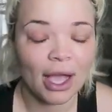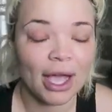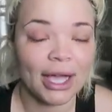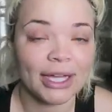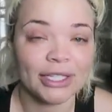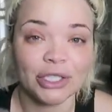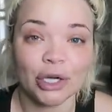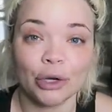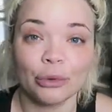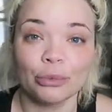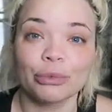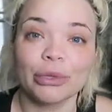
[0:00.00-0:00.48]
I
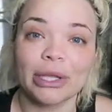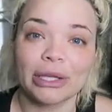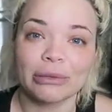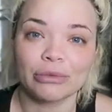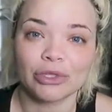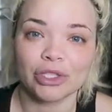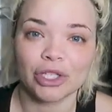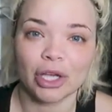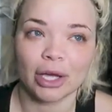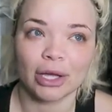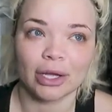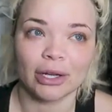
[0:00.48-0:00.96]
don't blame
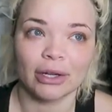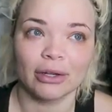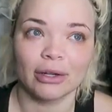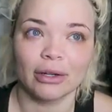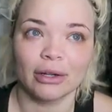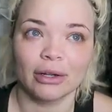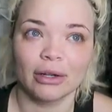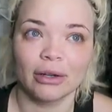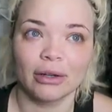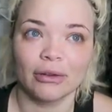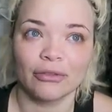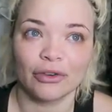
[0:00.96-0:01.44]

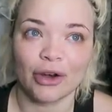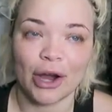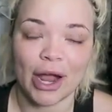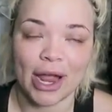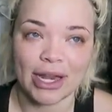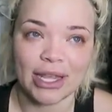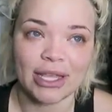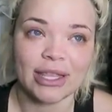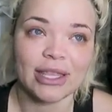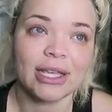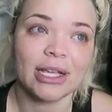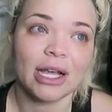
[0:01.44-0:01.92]
Sean for
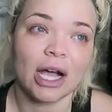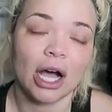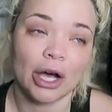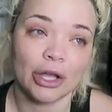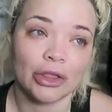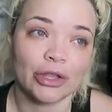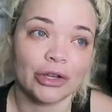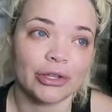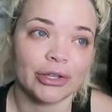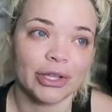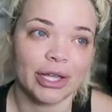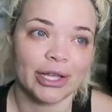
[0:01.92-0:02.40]
anything
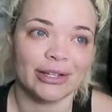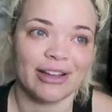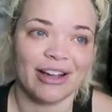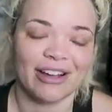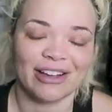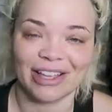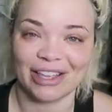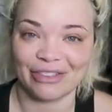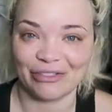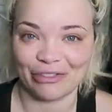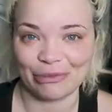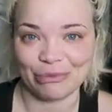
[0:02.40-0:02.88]
other than
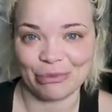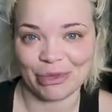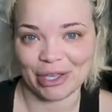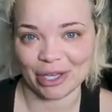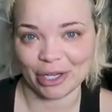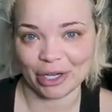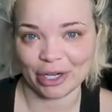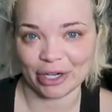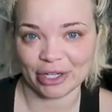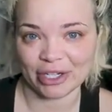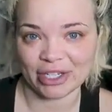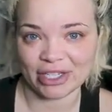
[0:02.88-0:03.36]
not giving me
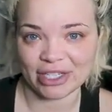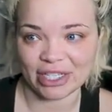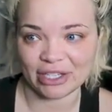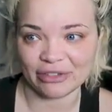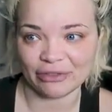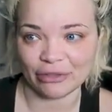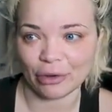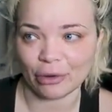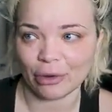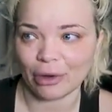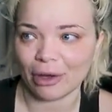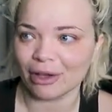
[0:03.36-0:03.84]
a courtesy
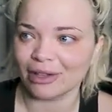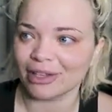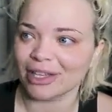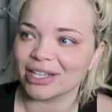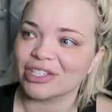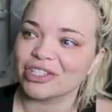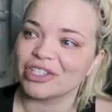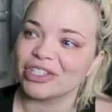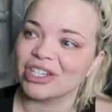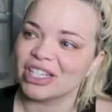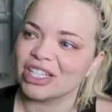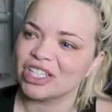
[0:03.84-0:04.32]
phone call
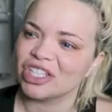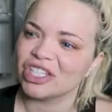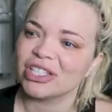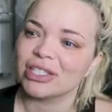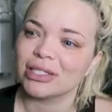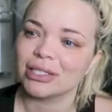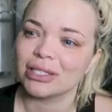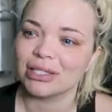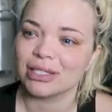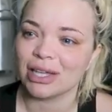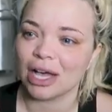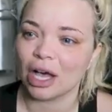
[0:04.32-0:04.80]
yesterday
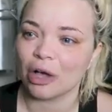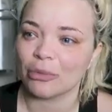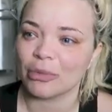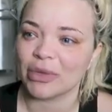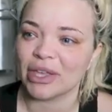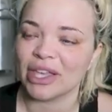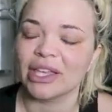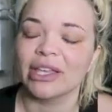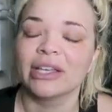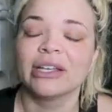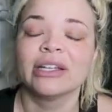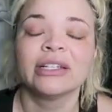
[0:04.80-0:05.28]
just to tell
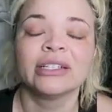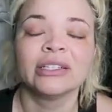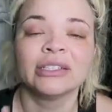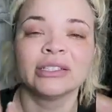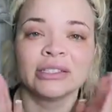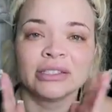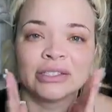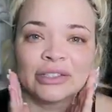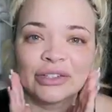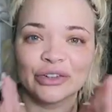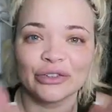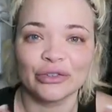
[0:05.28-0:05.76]
me
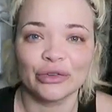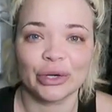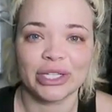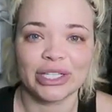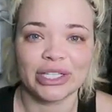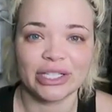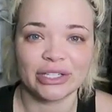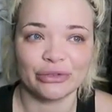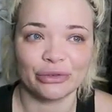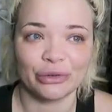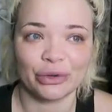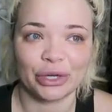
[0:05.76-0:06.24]

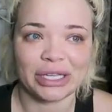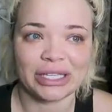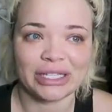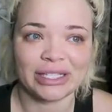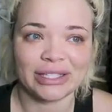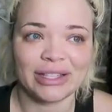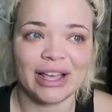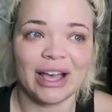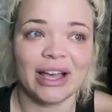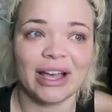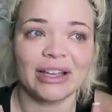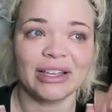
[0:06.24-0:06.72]
voice to
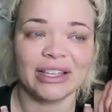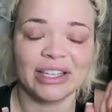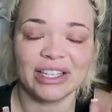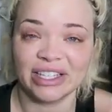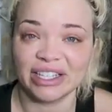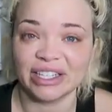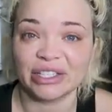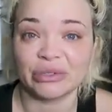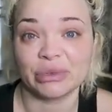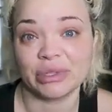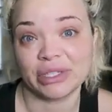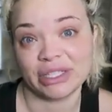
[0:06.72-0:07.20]
voice that he
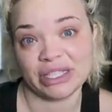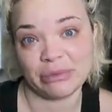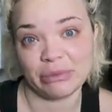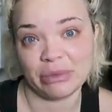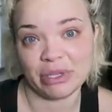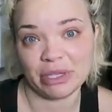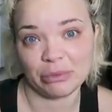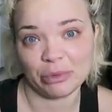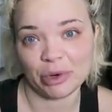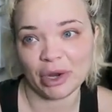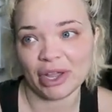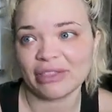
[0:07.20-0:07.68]
doesn't want to see
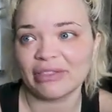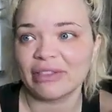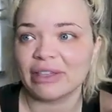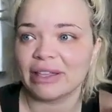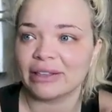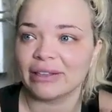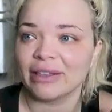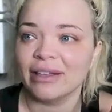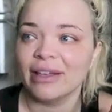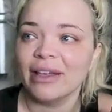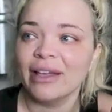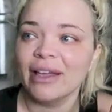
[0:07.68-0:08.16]
me anymore. I
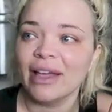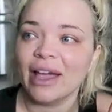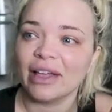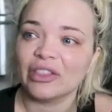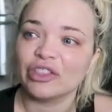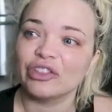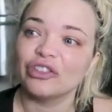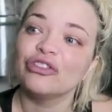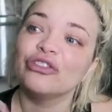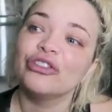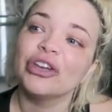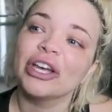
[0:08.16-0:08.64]
think
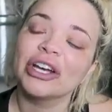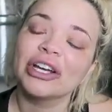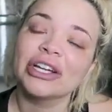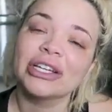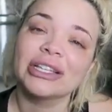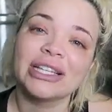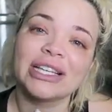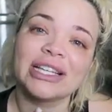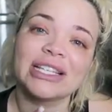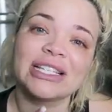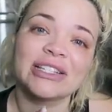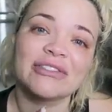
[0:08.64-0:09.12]
at the very
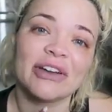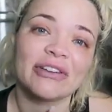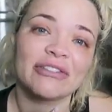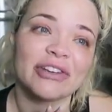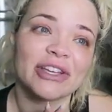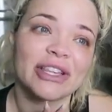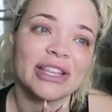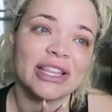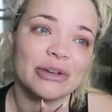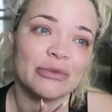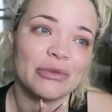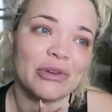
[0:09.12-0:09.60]
least of
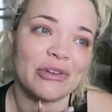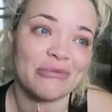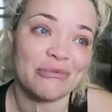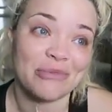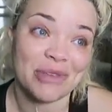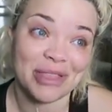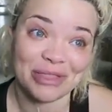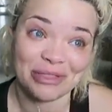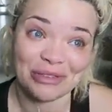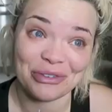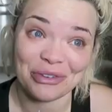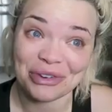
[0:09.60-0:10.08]
everything we've
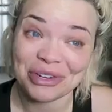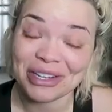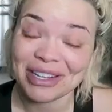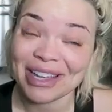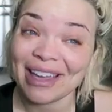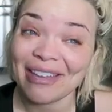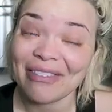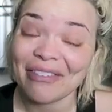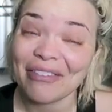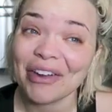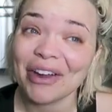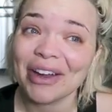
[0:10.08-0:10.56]
been through
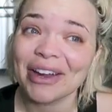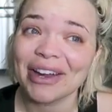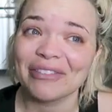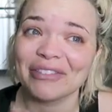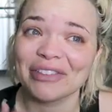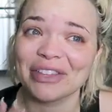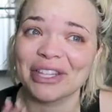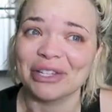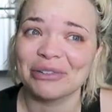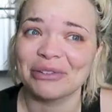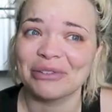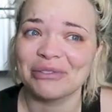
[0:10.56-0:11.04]
together and
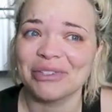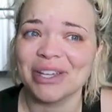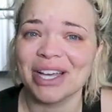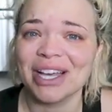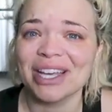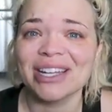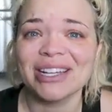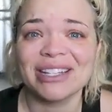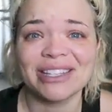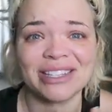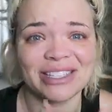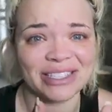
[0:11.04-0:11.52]
everything we've
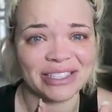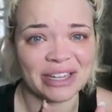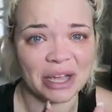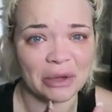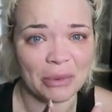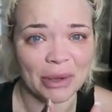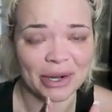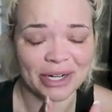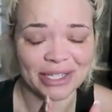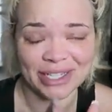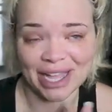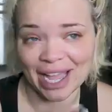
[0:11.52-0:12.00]
done and the
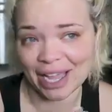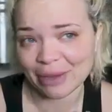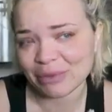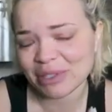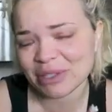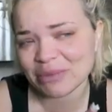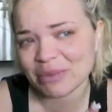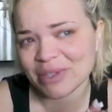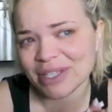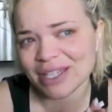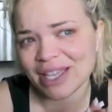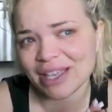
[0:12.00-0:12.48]
amount of time we
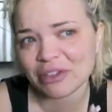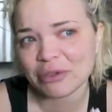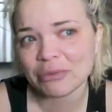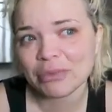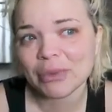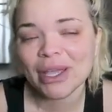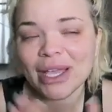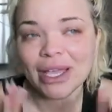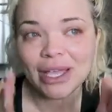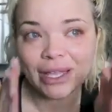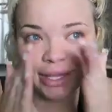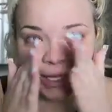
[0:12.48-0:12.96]
spent
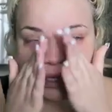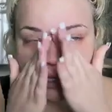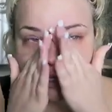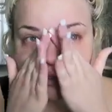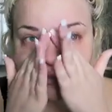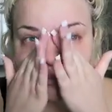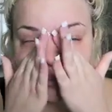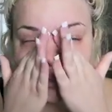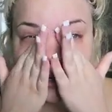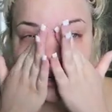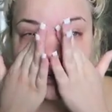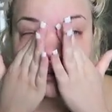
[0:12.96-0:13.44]
together, like at
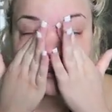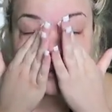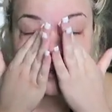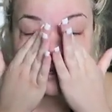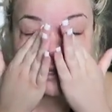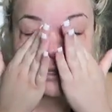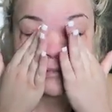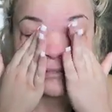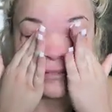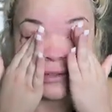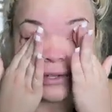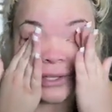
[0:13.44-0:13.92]
the very,
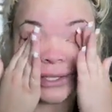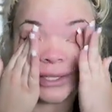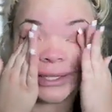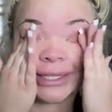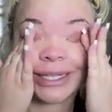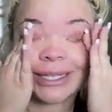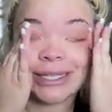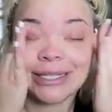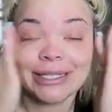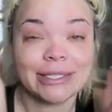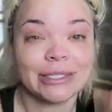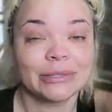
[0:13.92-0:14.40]
very, very
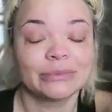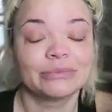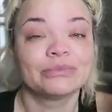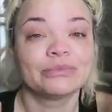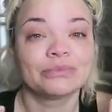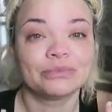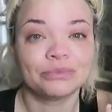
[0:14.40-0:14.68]
least,